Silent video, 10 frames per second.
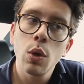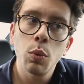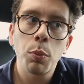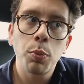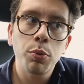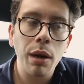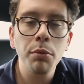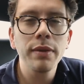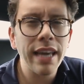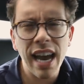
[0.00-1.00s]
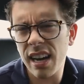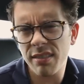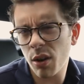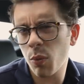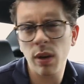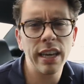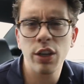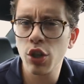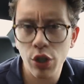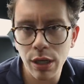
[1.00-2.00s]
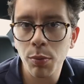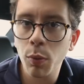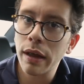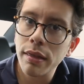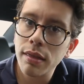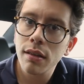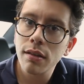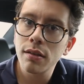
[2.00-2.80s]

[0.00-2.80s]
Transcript: will probably have a relationship with,